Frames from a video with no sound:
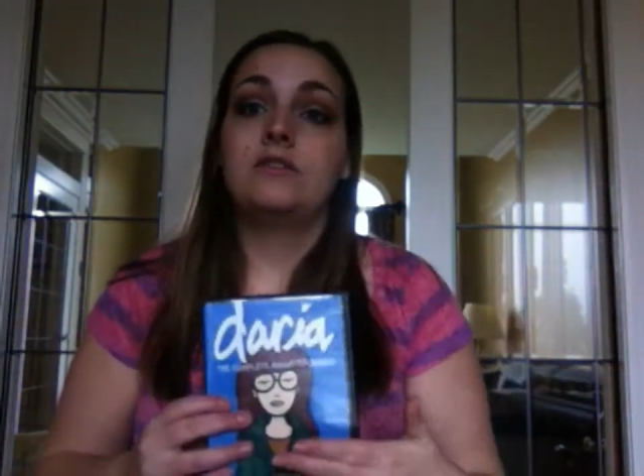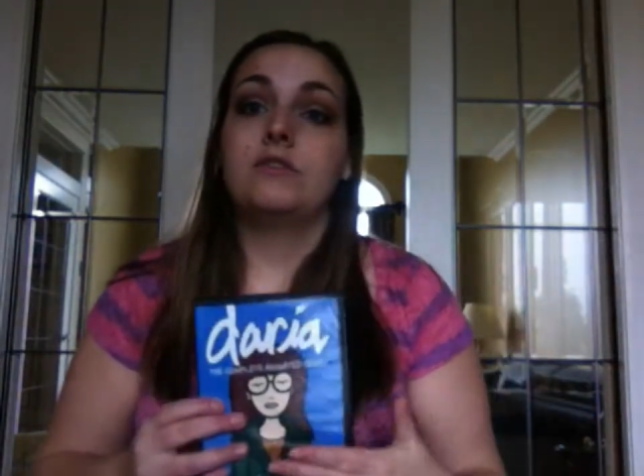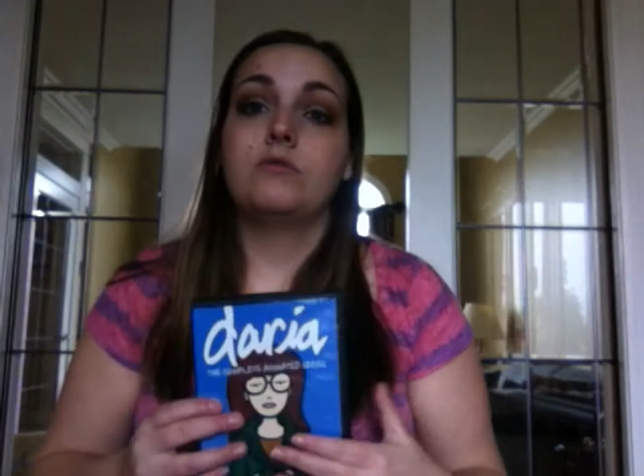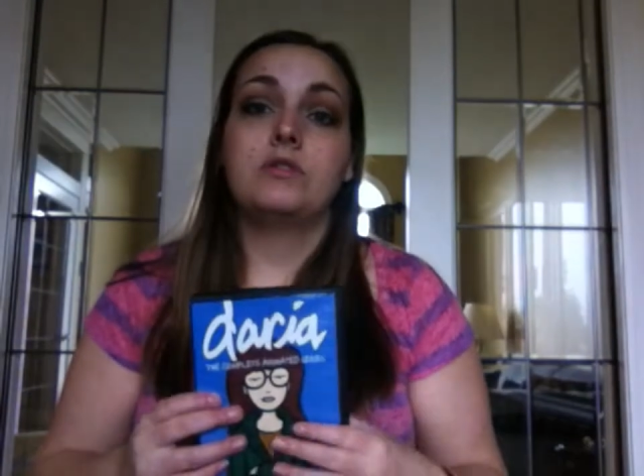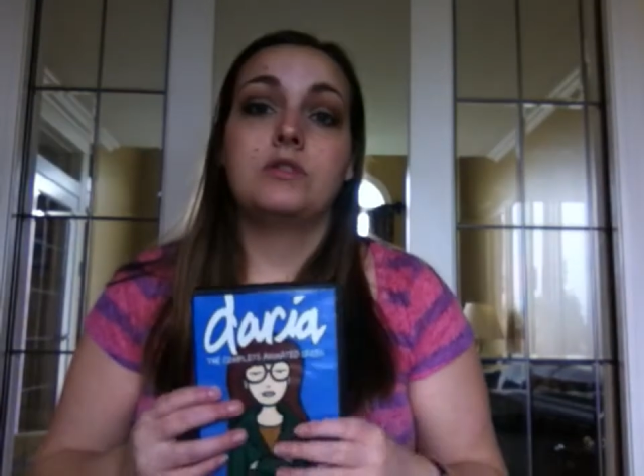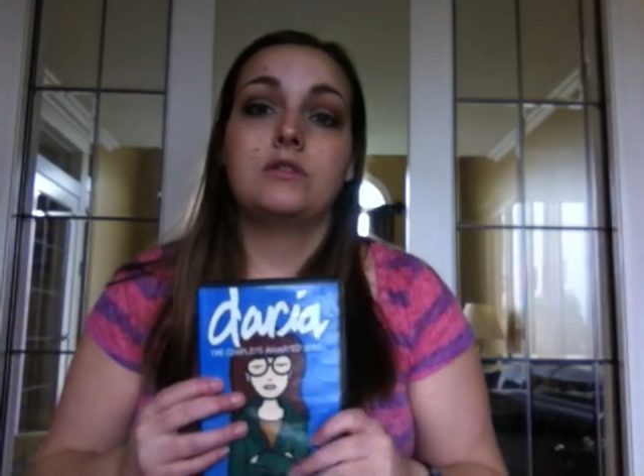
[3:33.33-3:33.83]

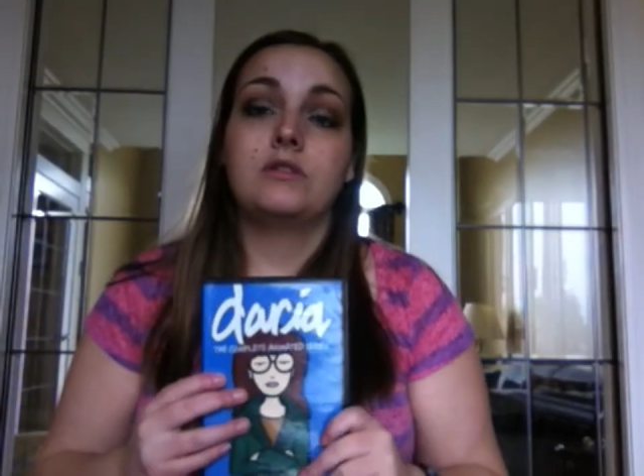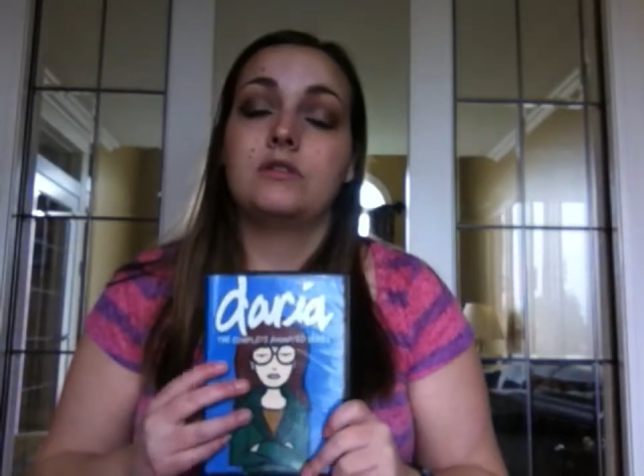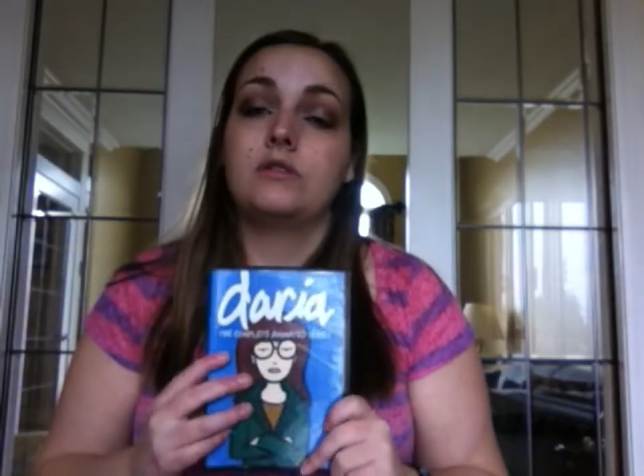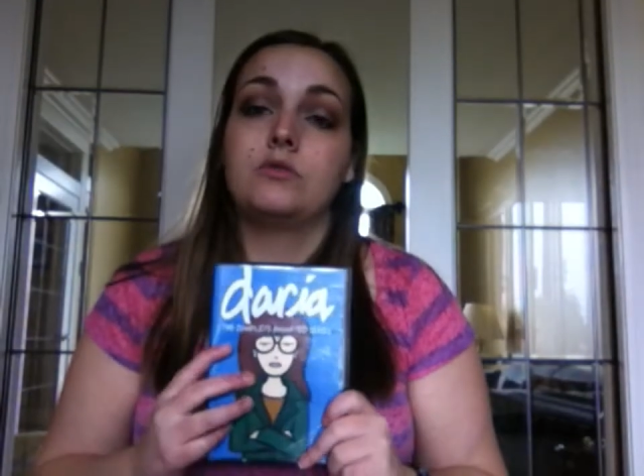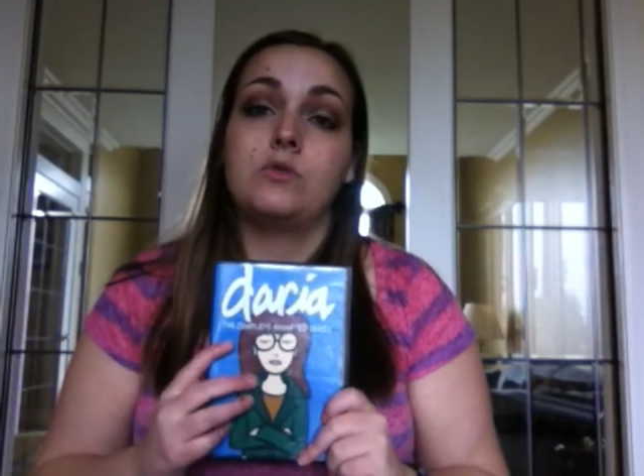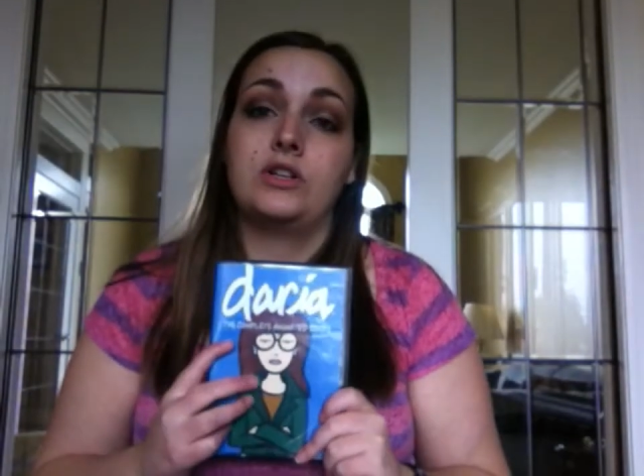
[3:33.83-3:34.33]
Don't
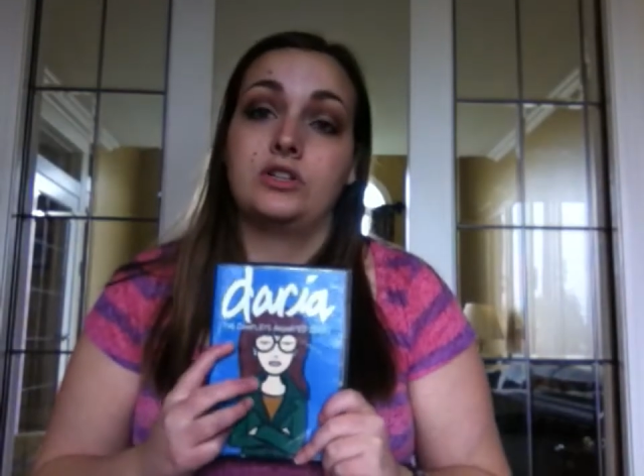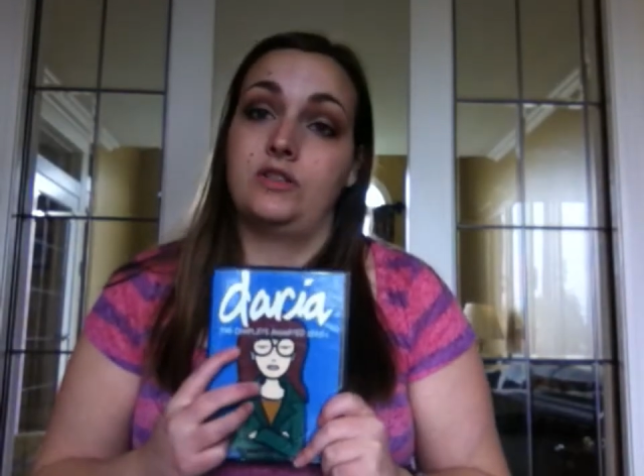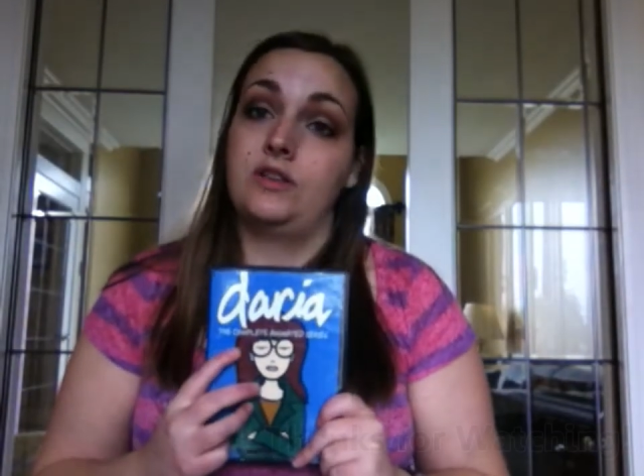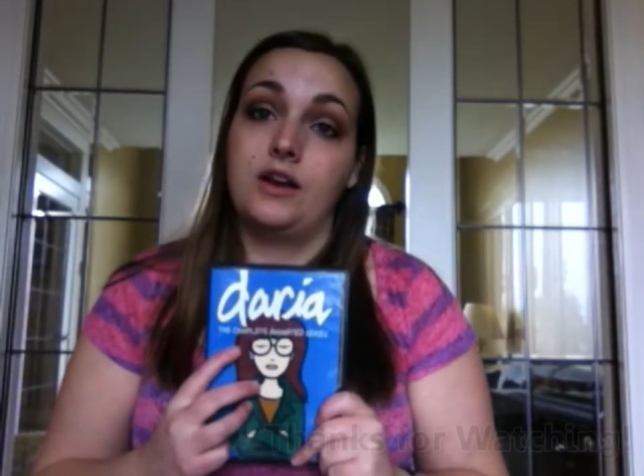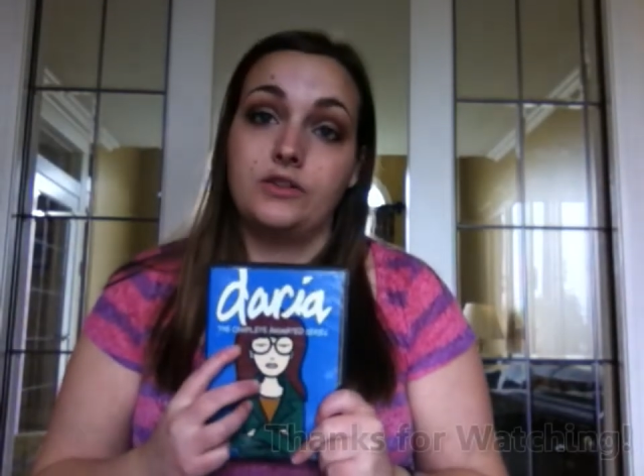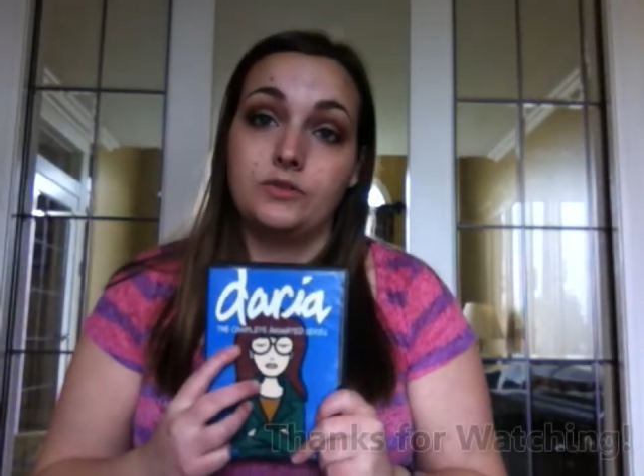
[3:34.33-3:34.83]

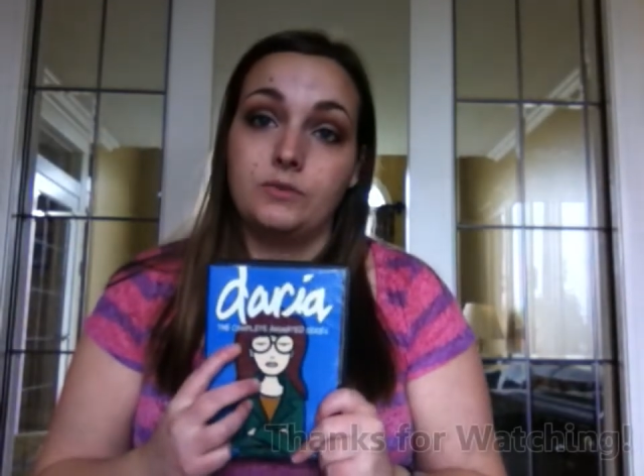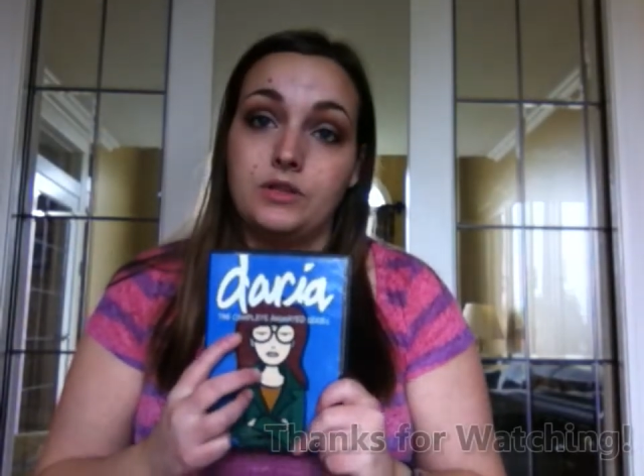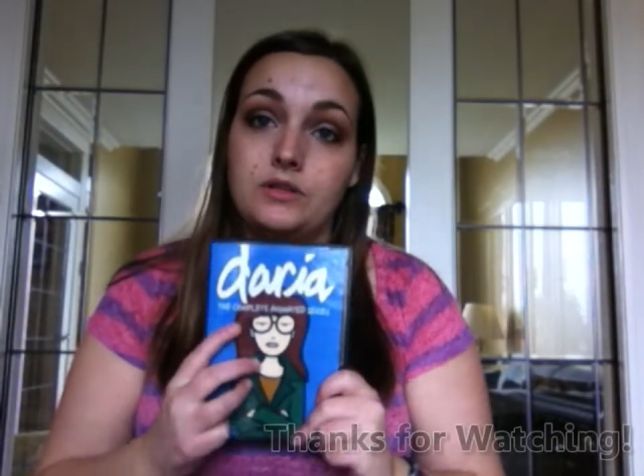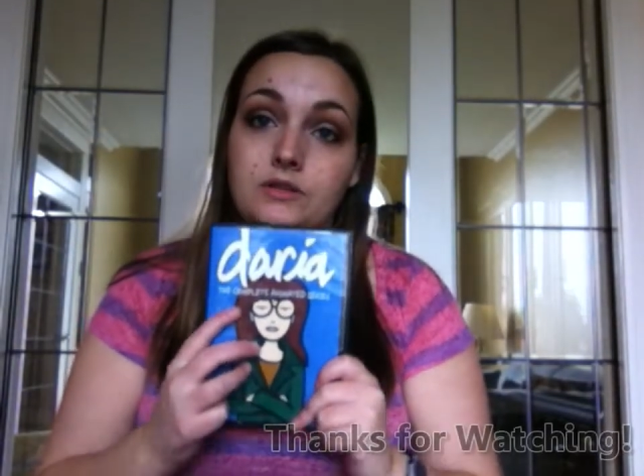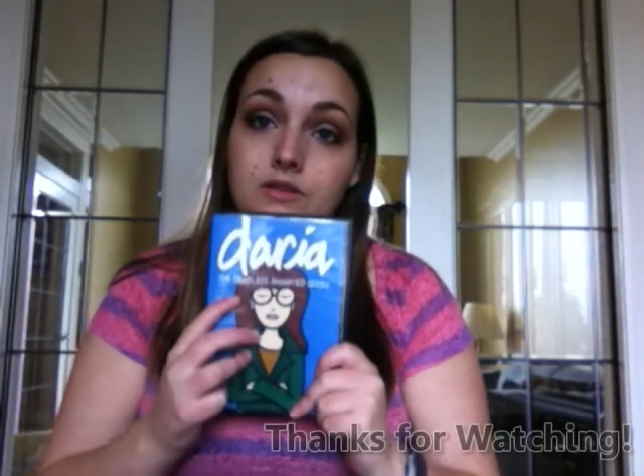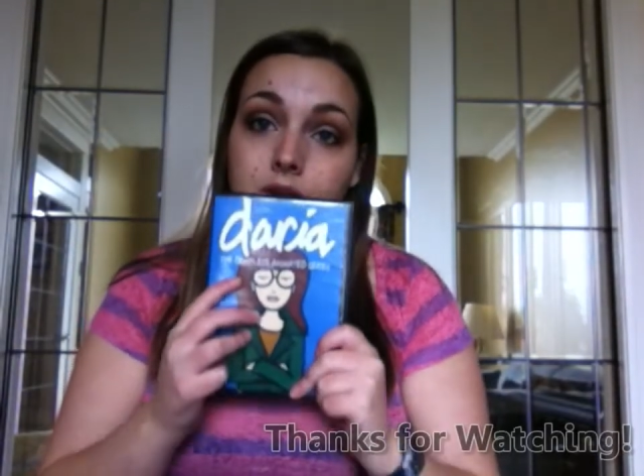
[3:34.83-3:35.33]
question the
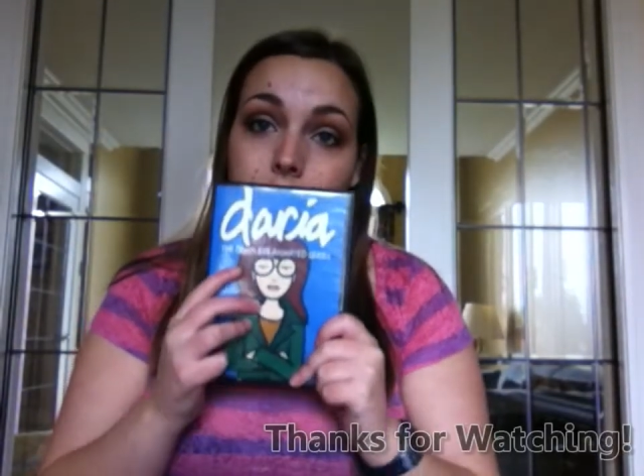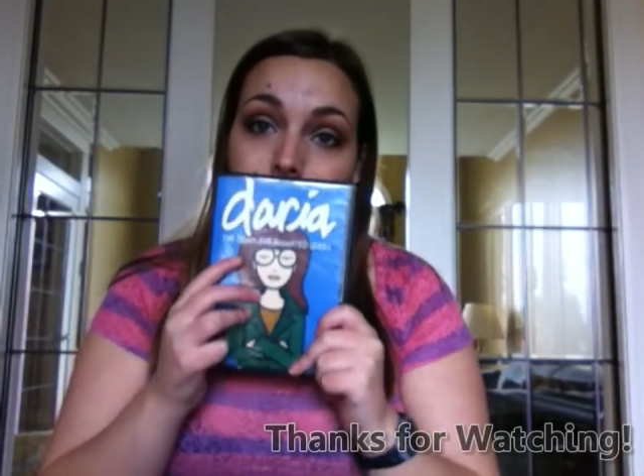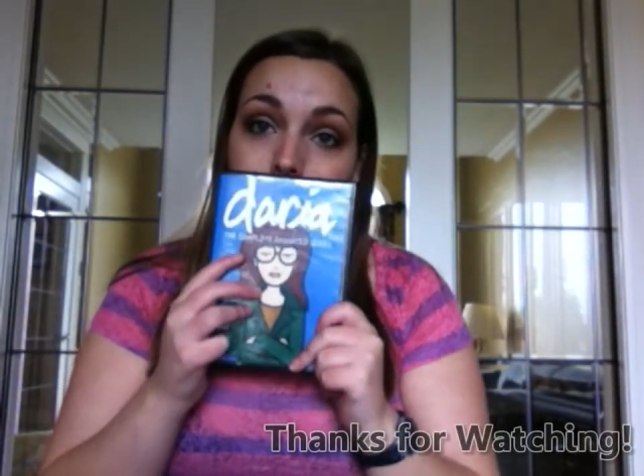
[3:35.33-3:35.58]
awesomeness.